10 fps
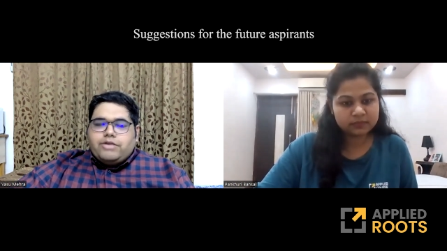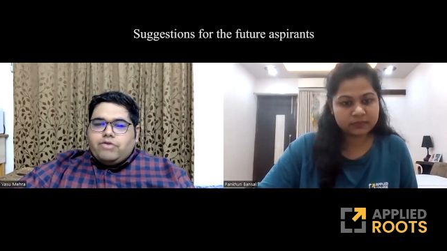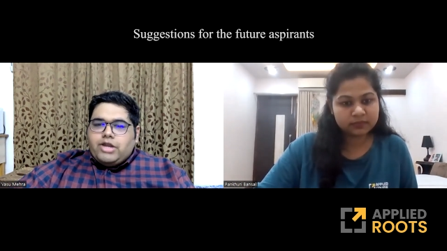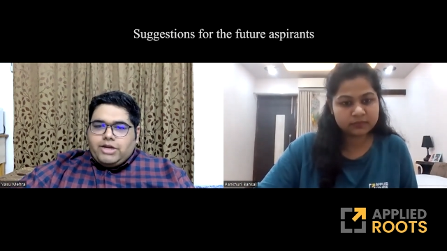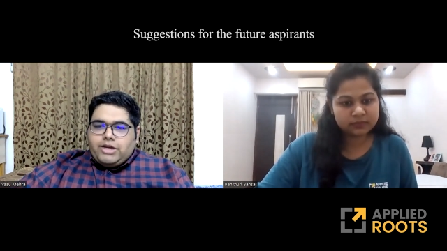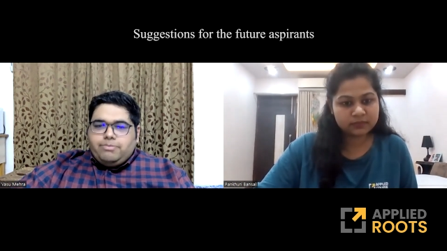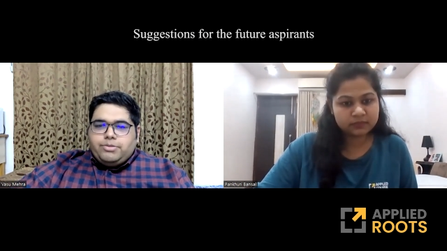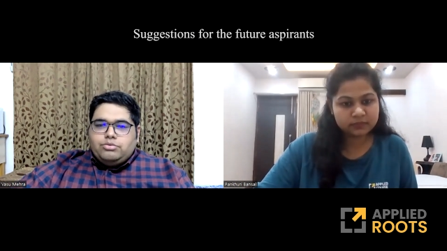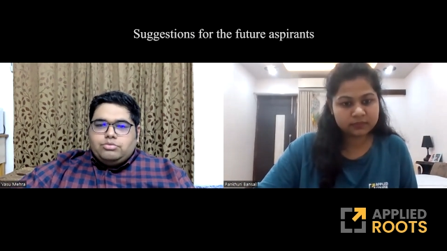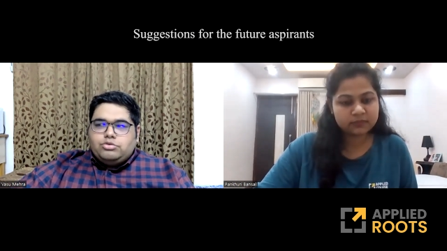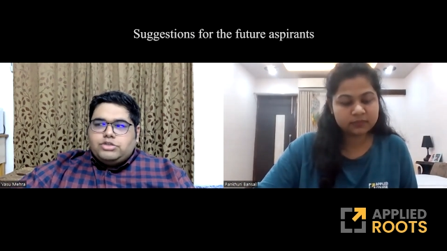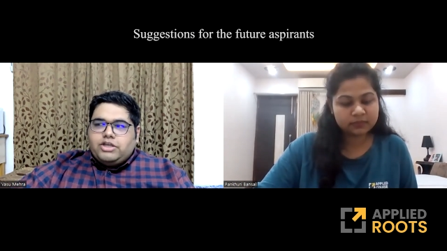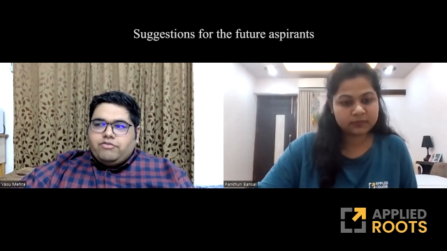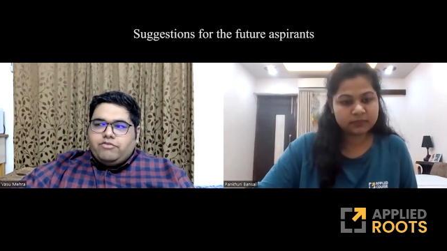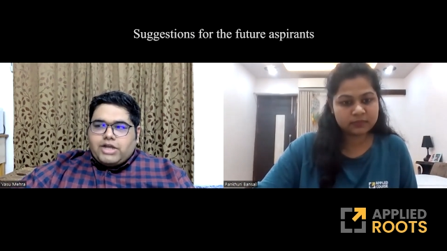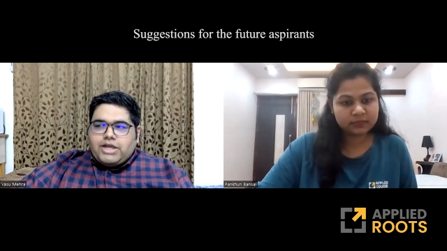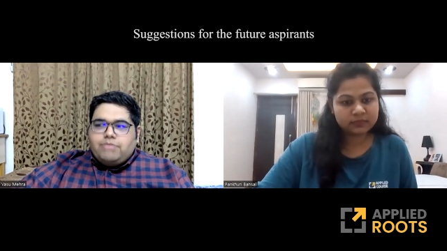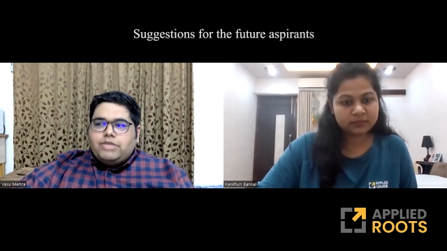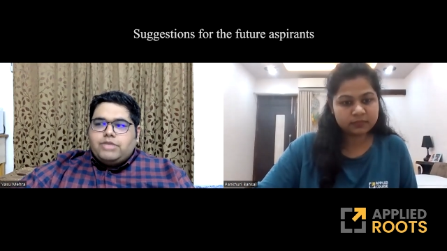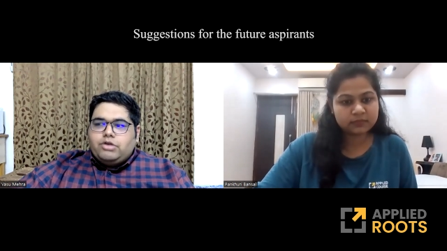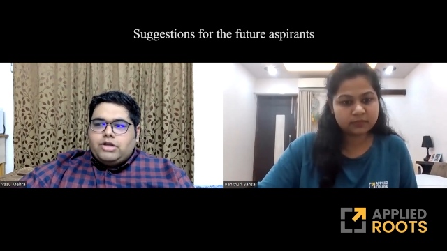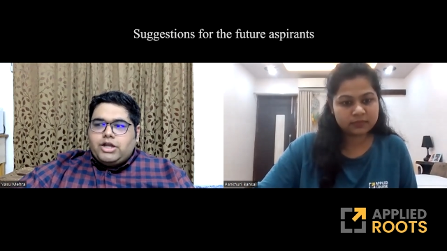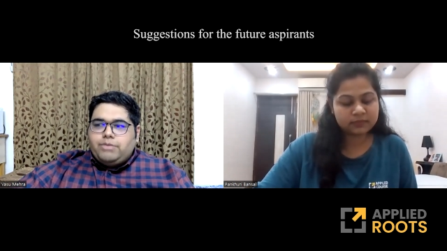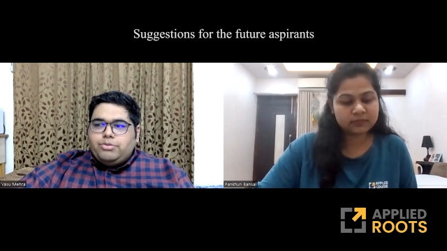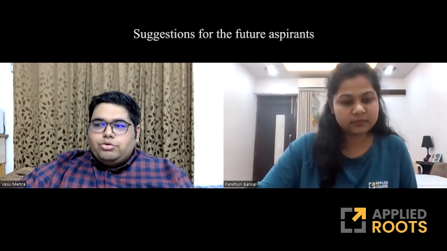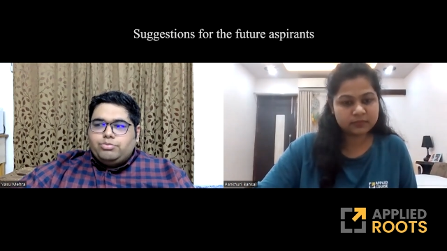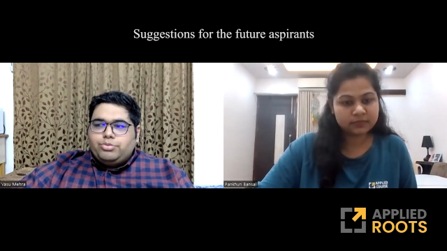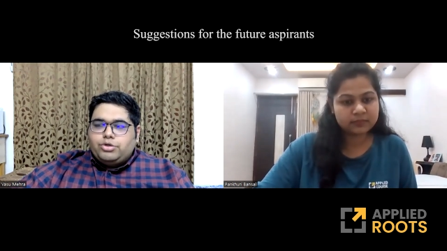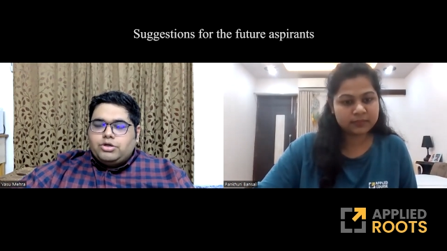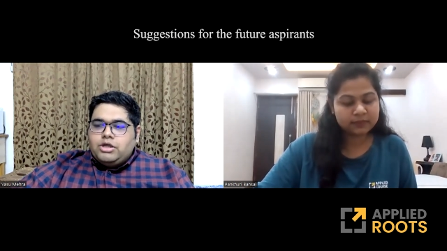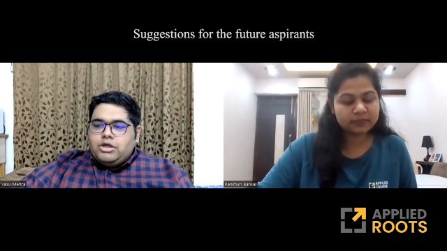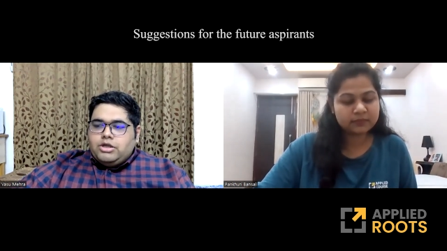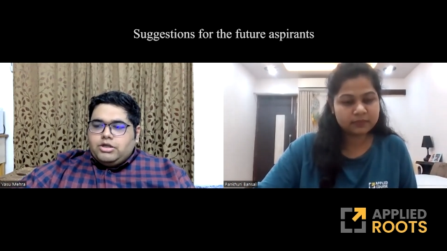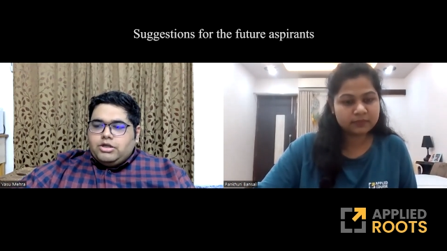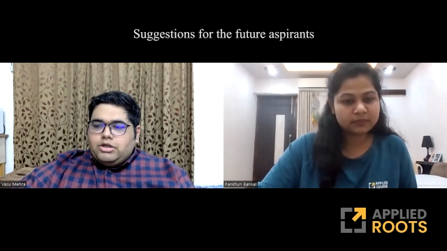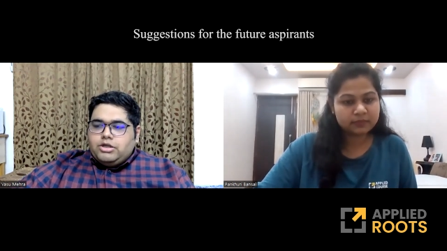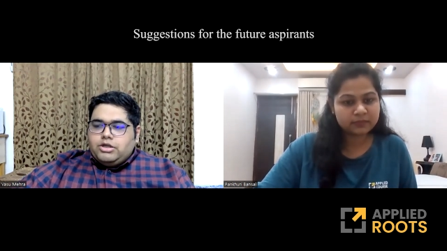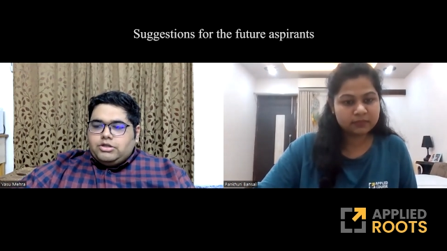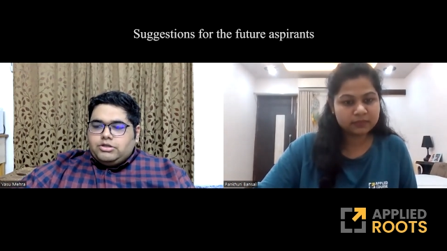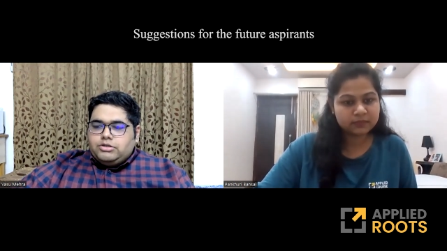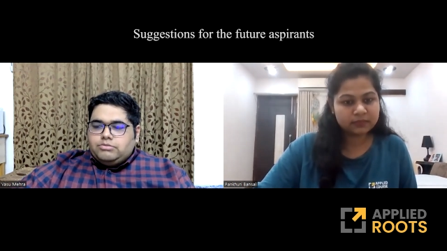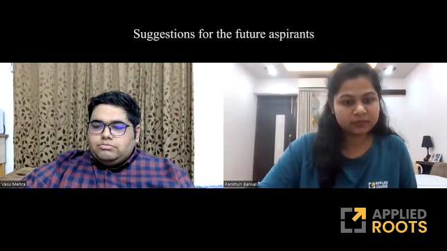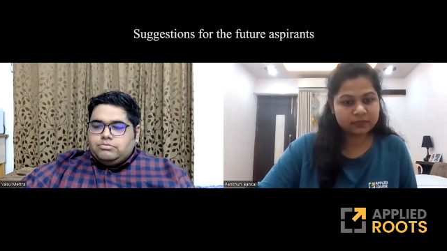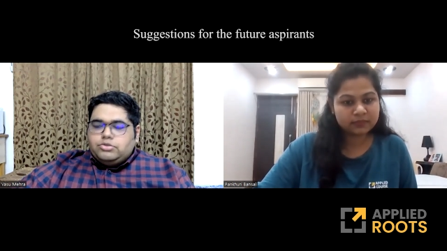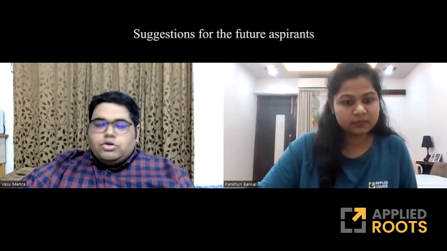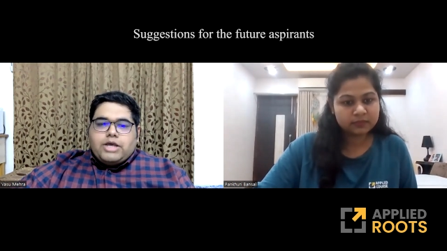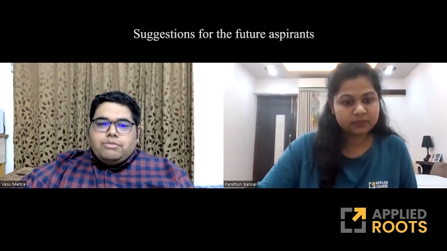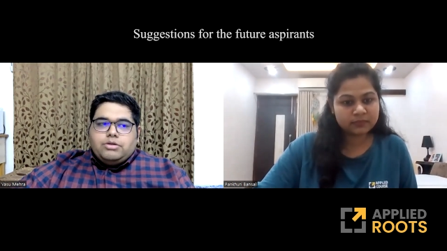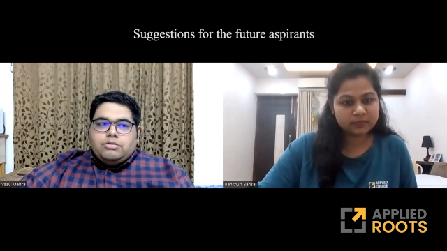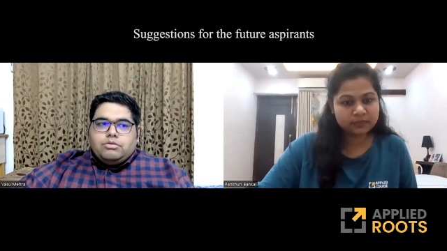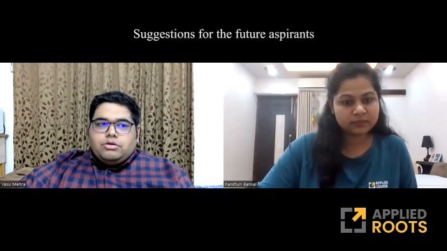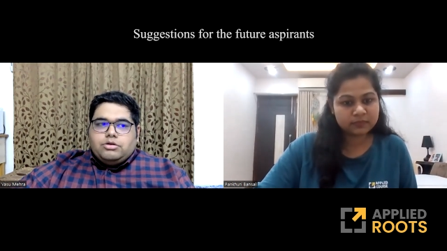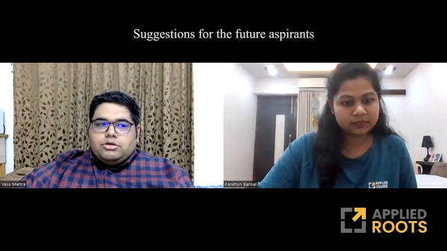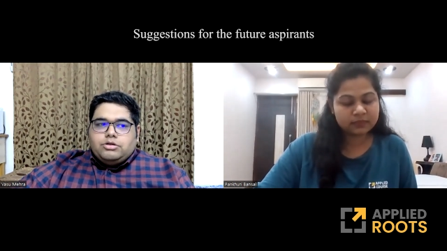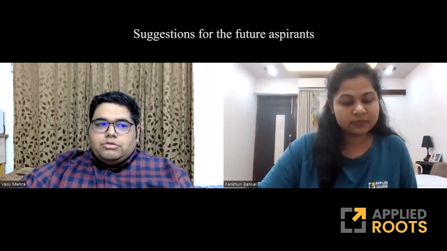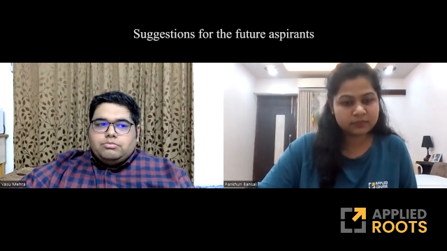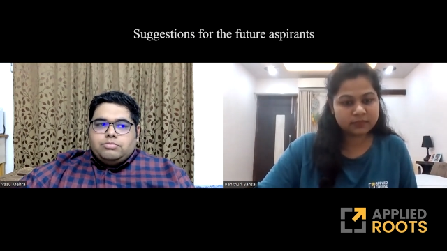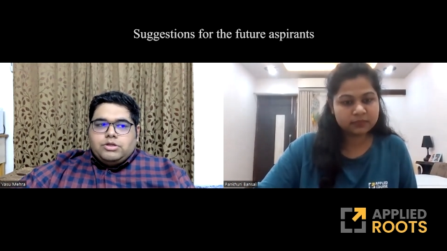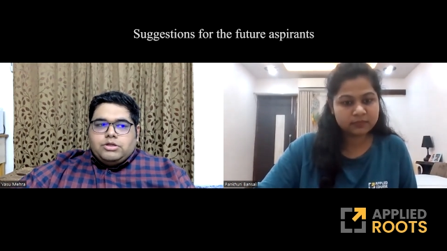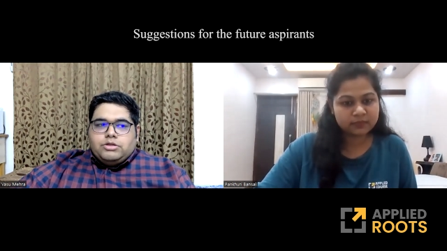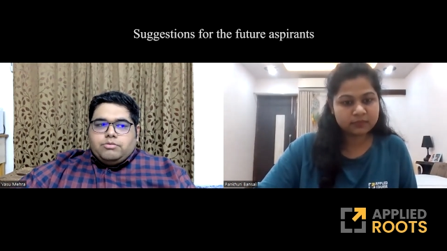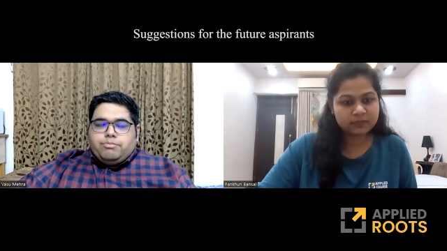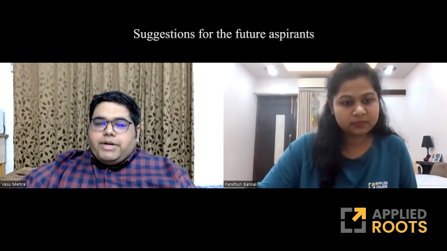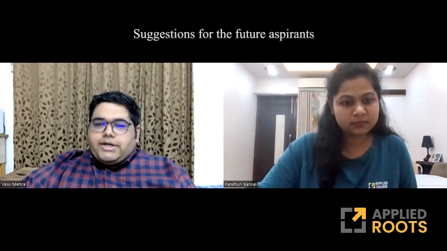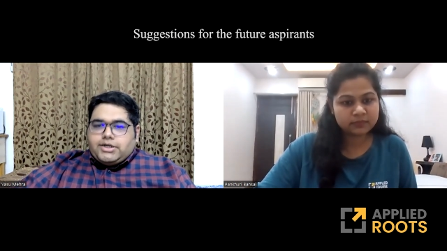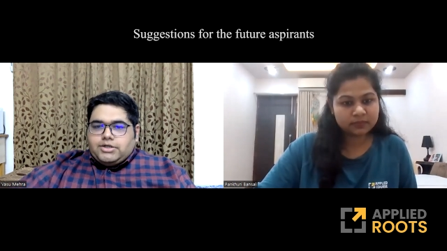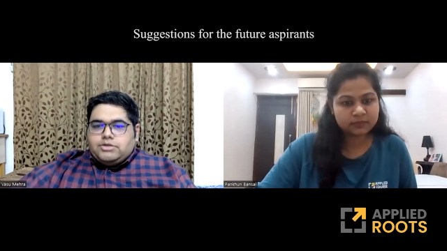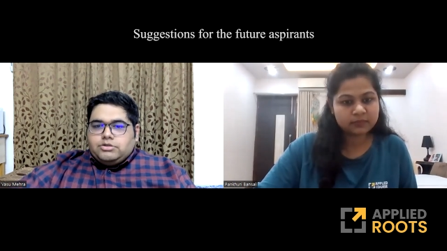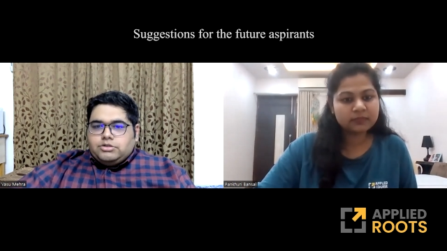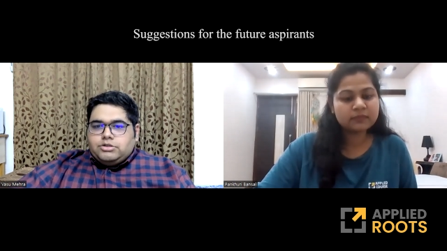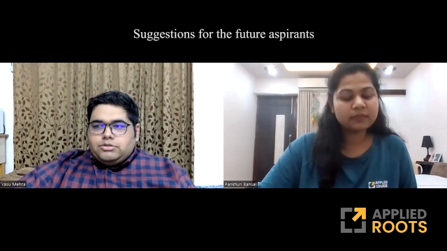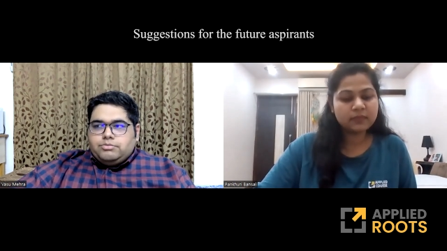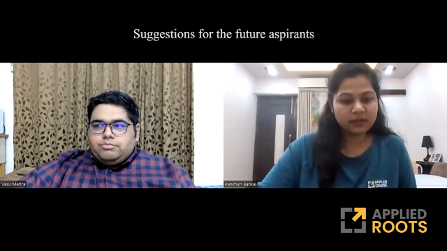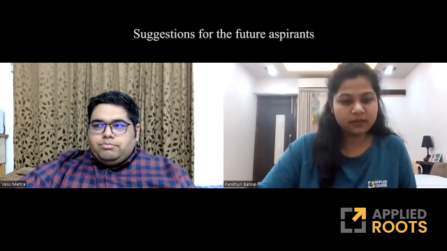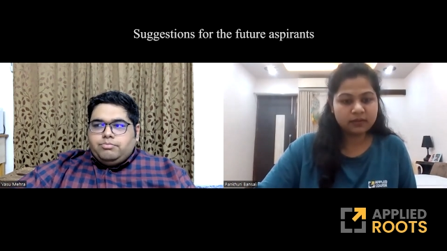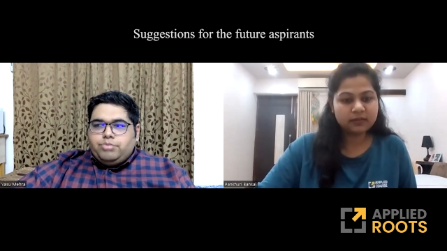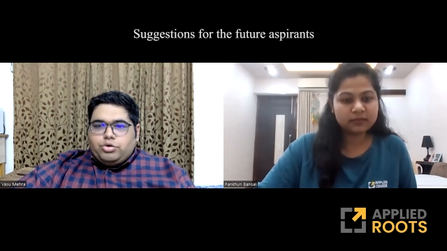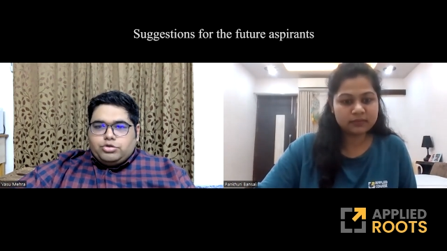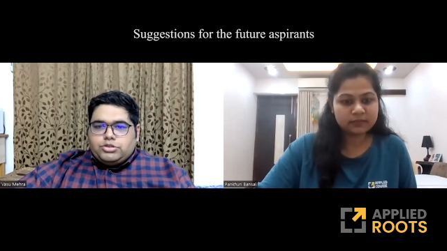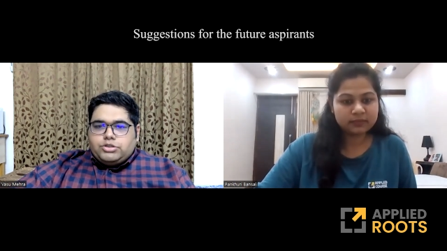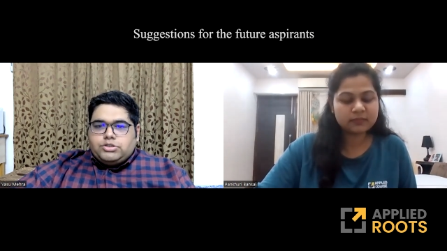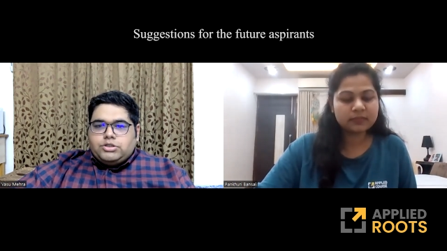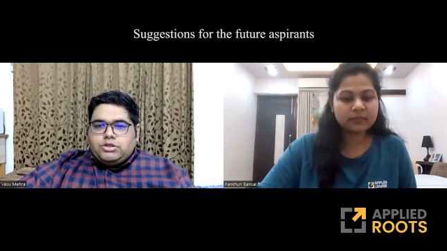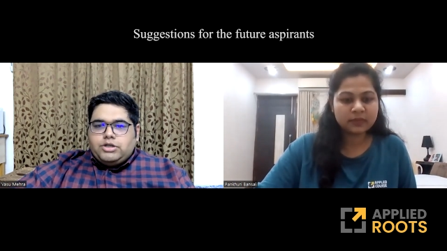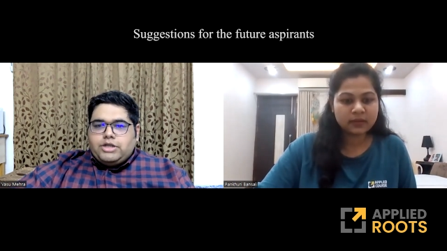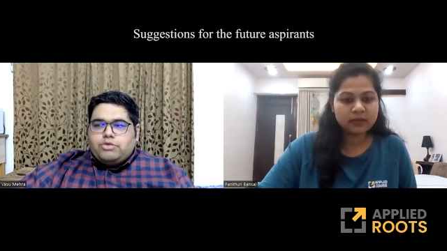Speaker 1: help you to save time. That will help you to put your time in better portions. Like, you